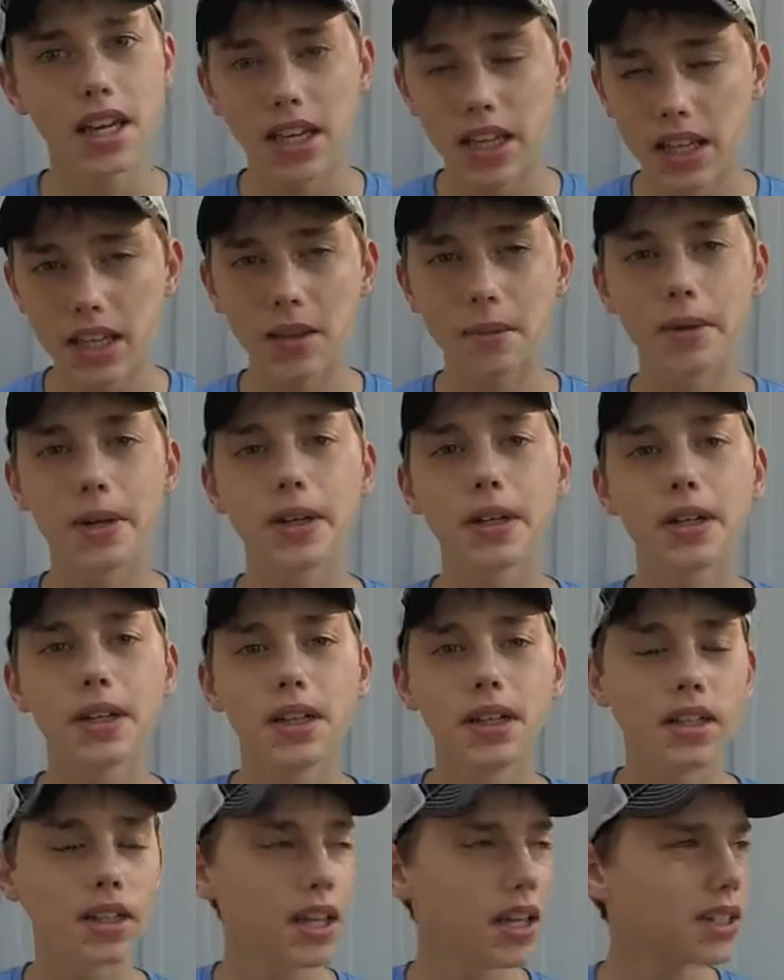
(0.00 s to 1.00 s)
Anywhere,
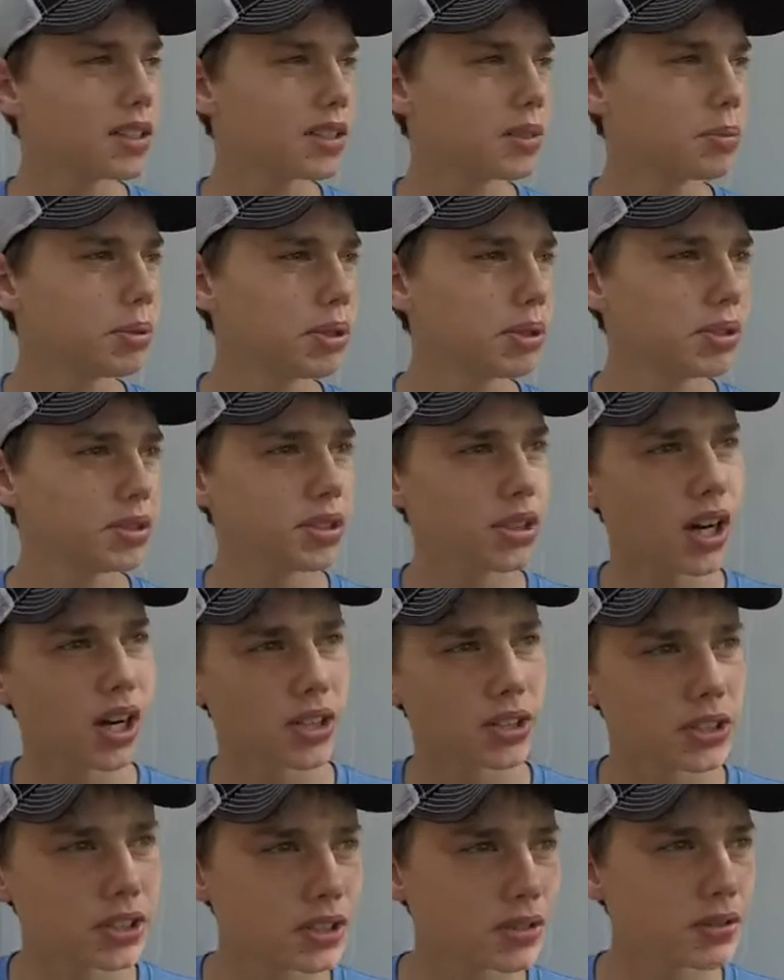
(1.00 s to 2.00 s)
calendar periods
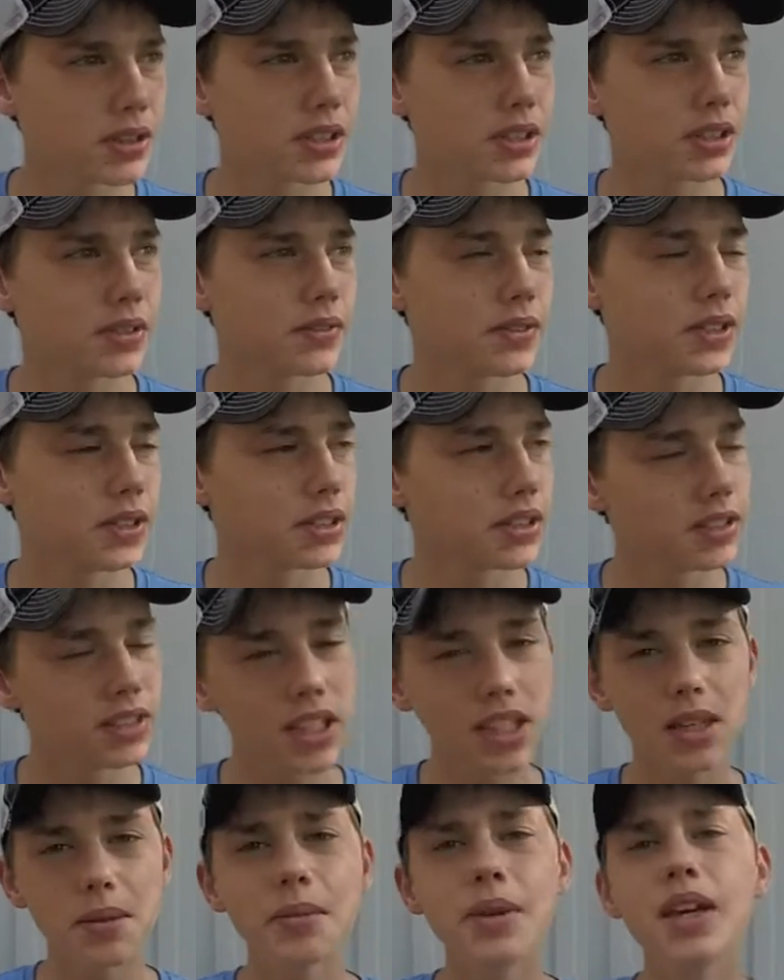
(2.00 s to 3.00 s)
are still relatively the
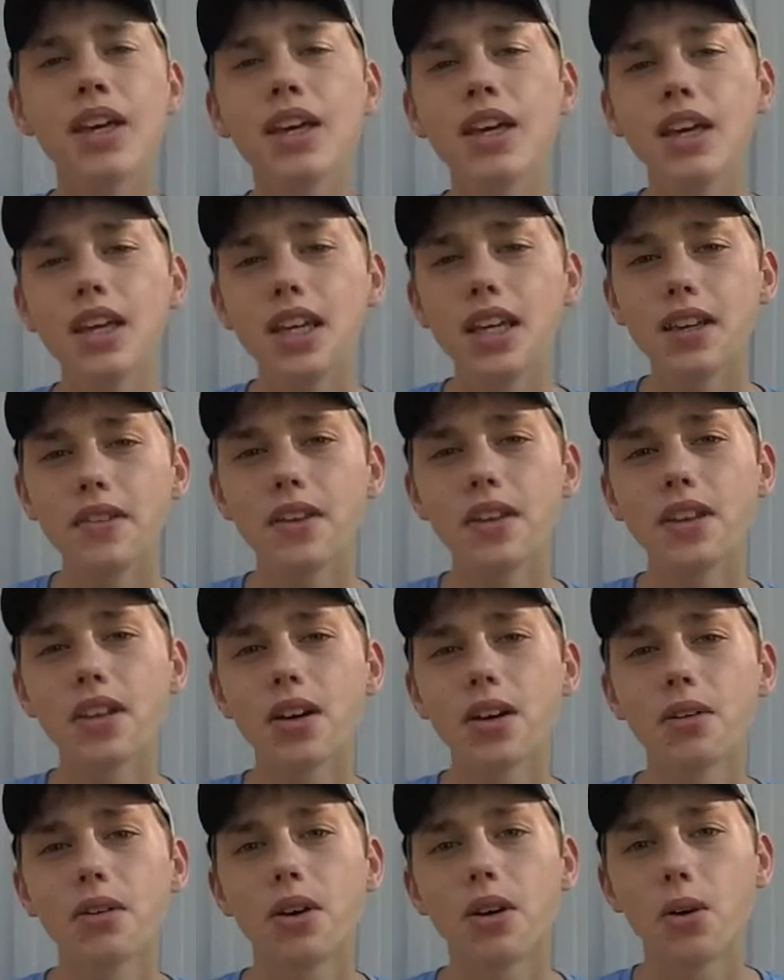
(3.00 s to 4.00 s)
same, even
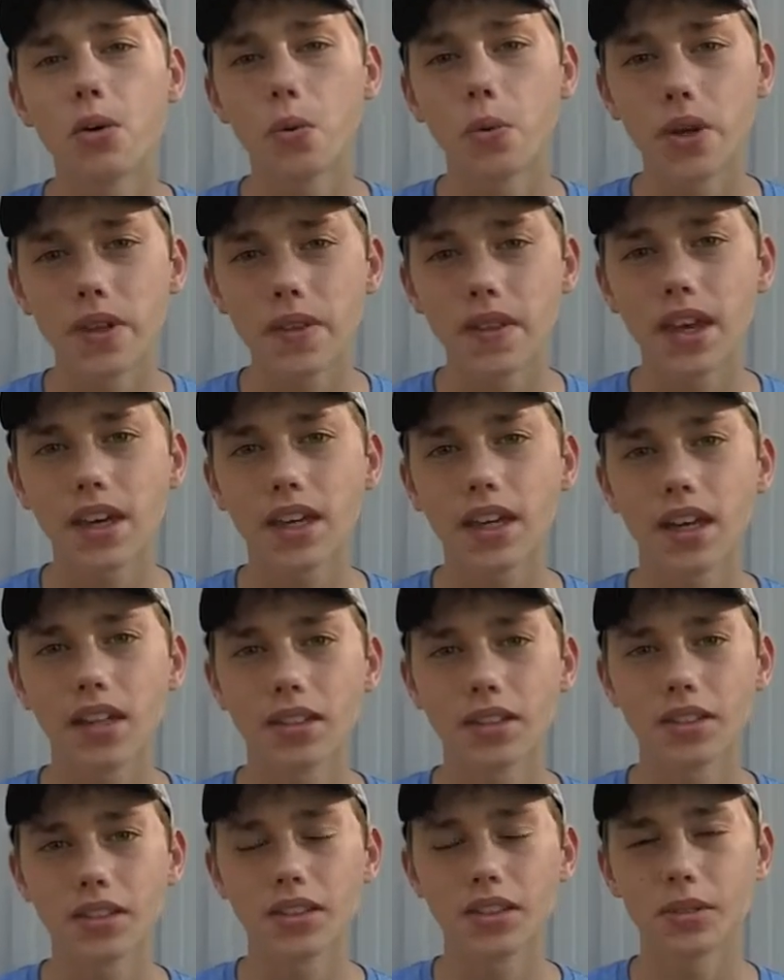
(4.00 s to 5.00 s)
though when that
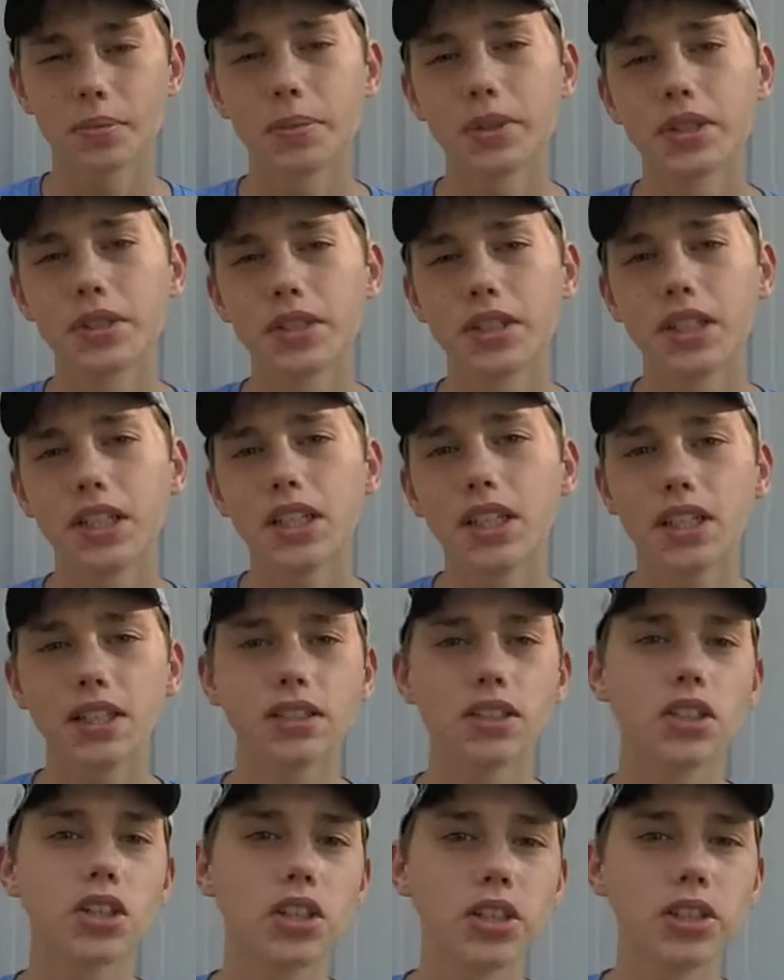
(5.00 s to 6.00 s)
calendar period
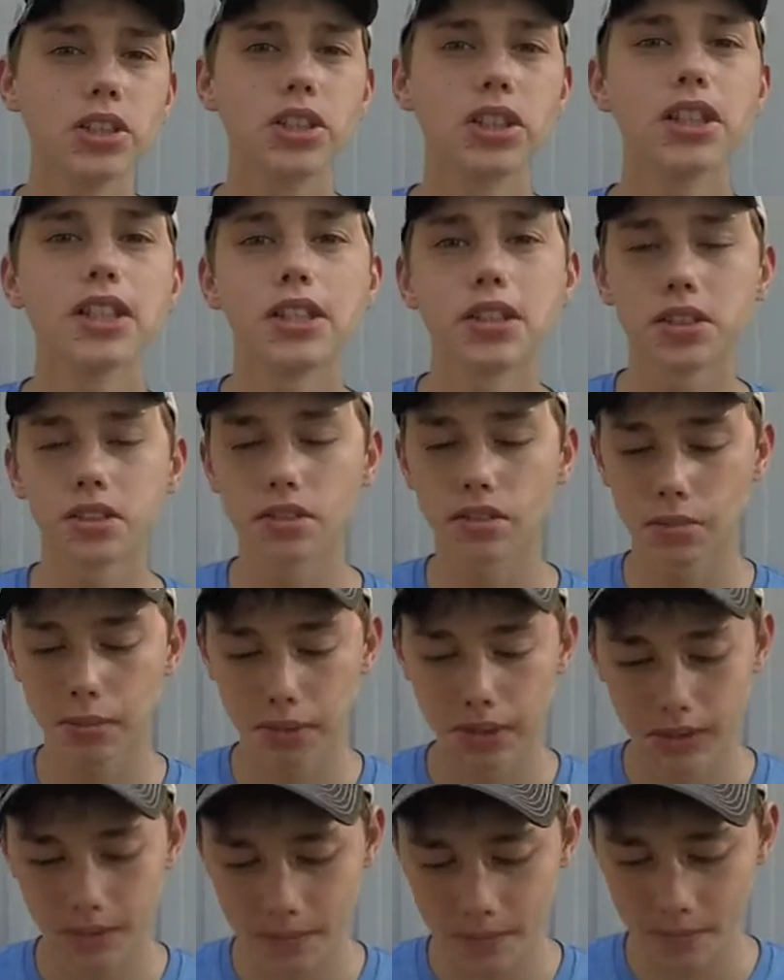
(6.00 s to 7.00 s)
could change a little
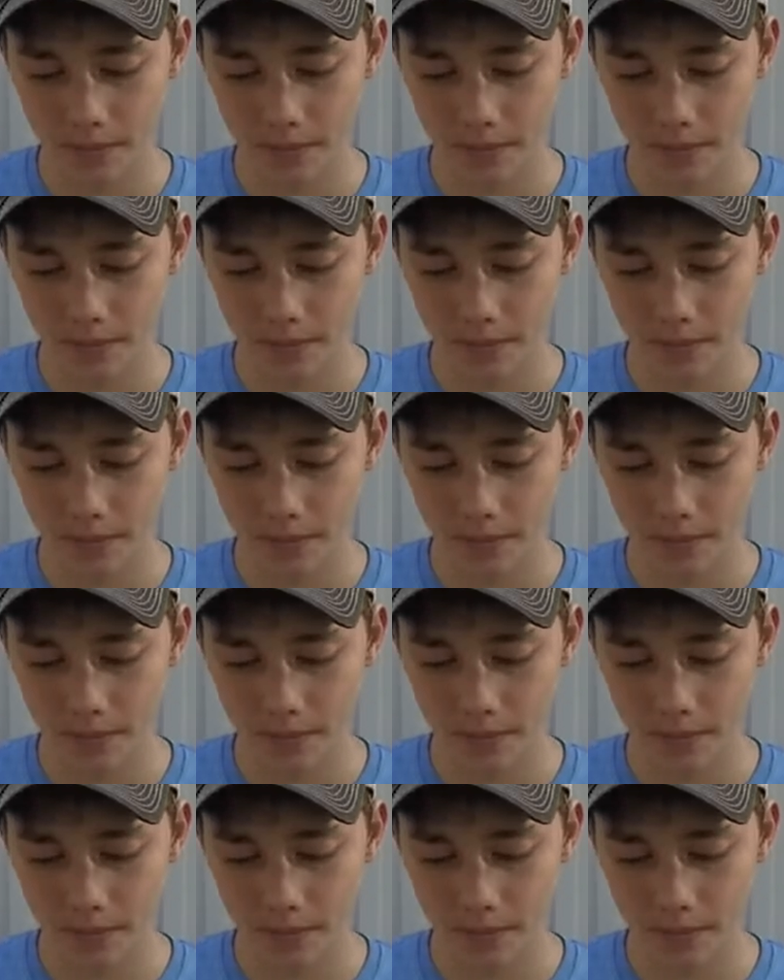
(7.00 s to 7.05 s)
bit.